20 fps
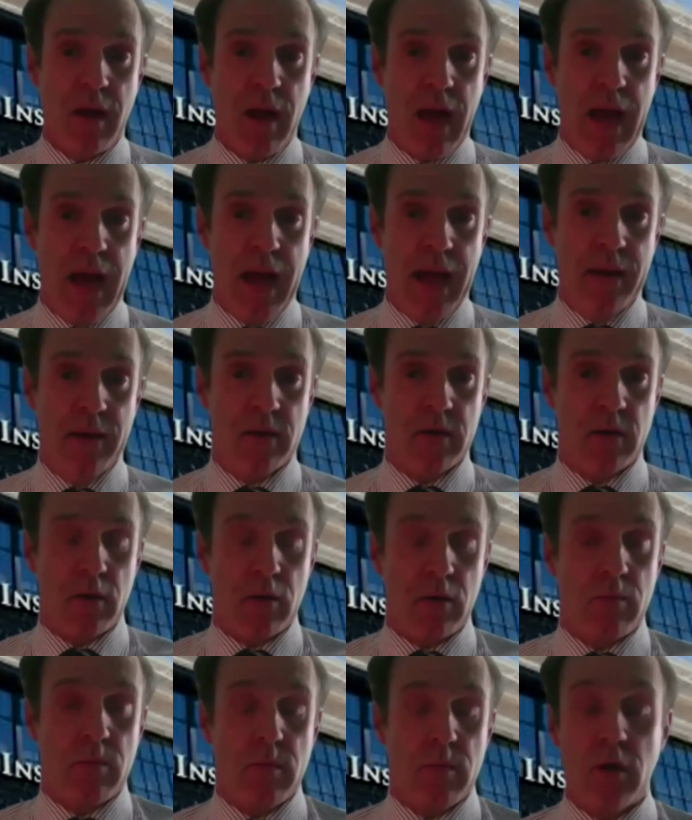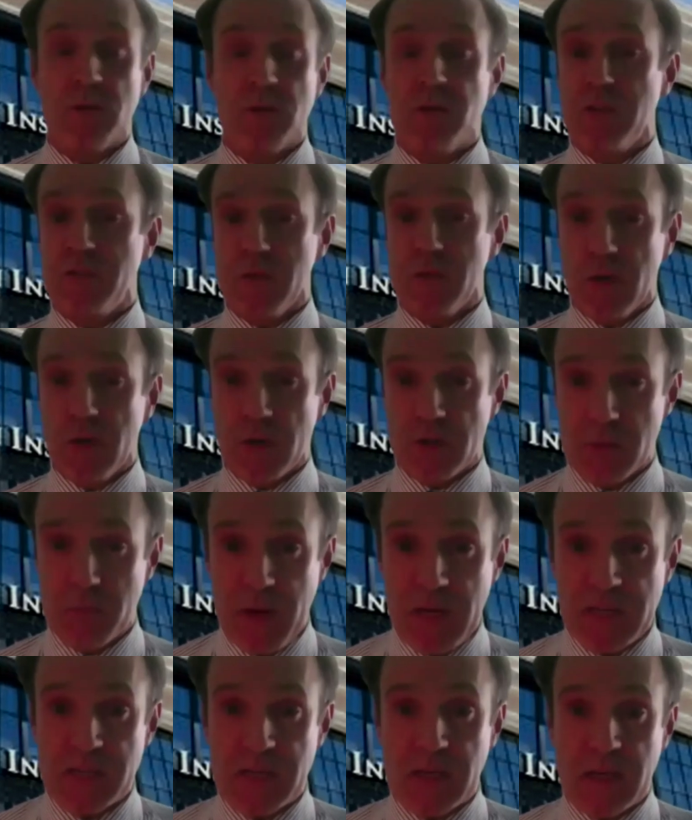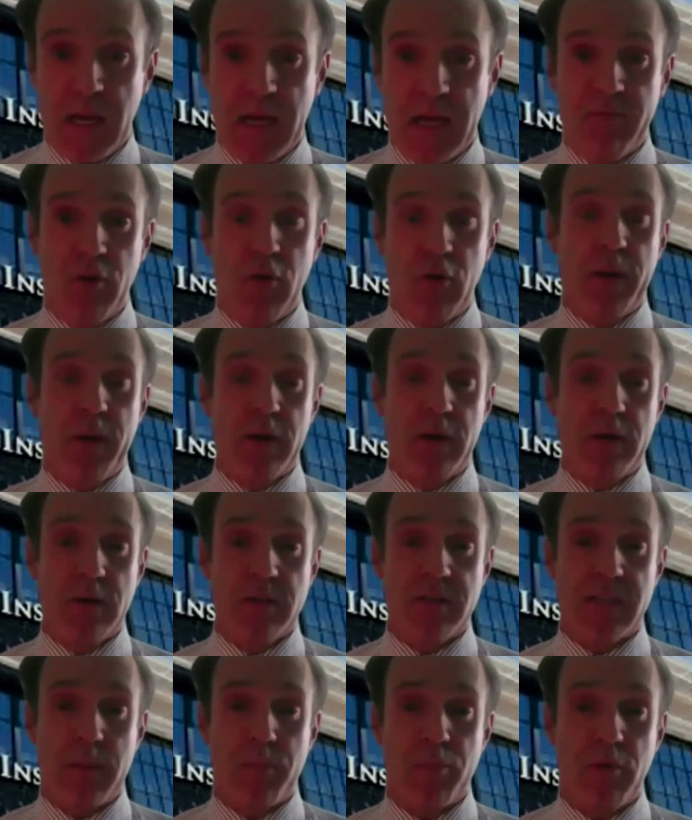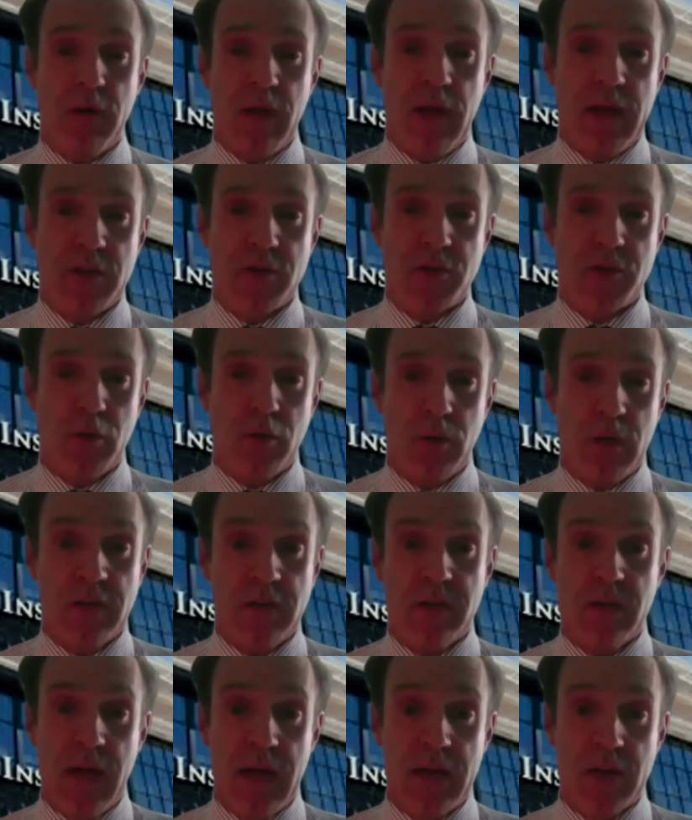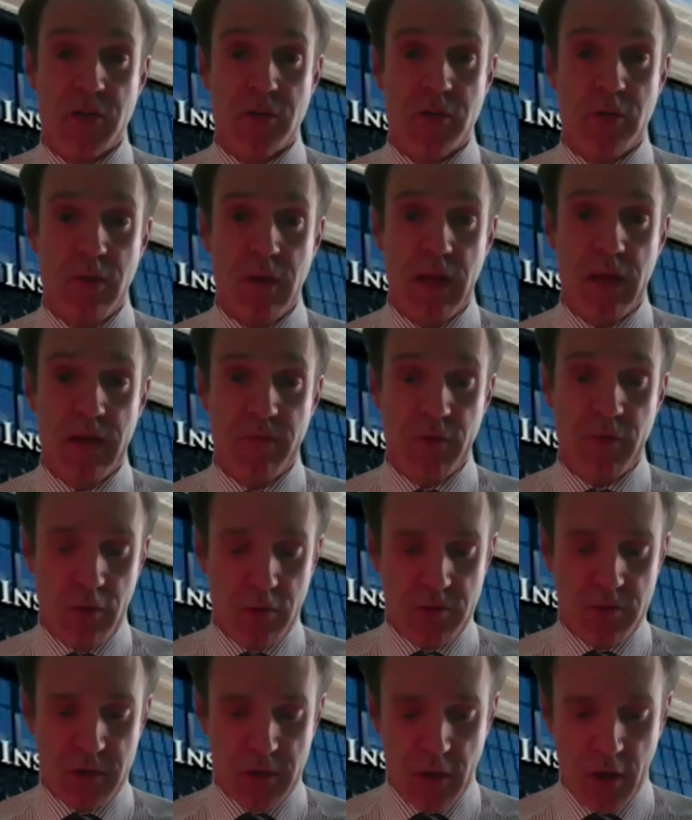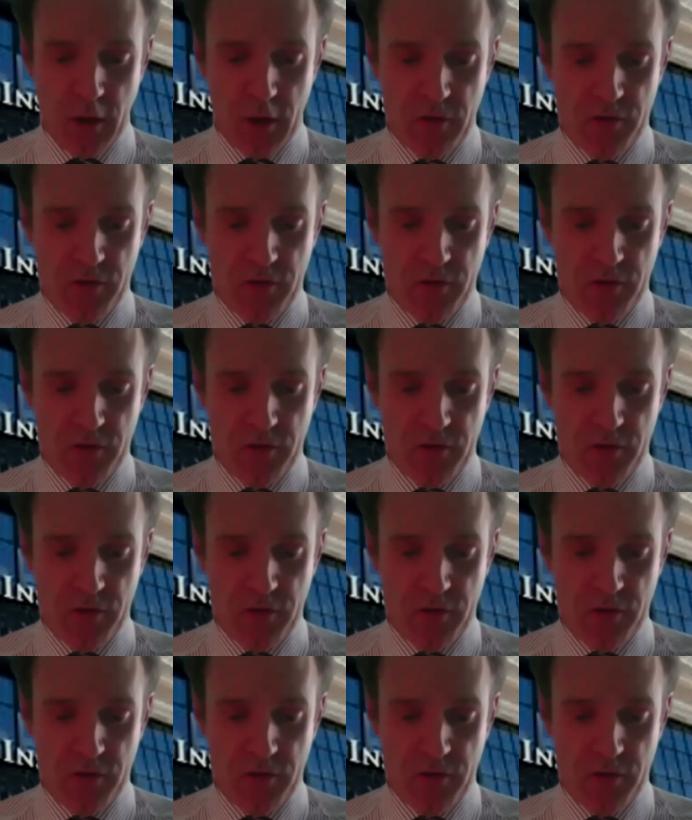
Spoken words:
and not just on a domestic level, but on a supranational and international level to go.